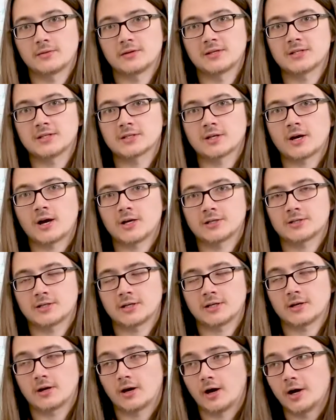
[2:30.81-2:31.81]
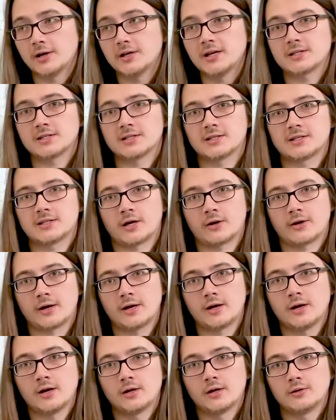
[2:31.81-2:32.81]
This is causing
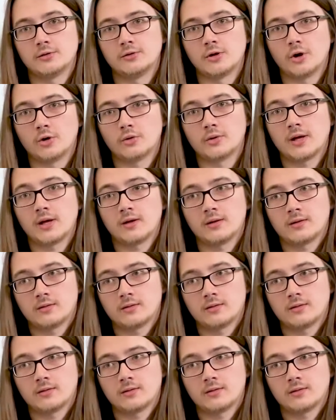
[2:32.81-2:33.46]
unnecessary node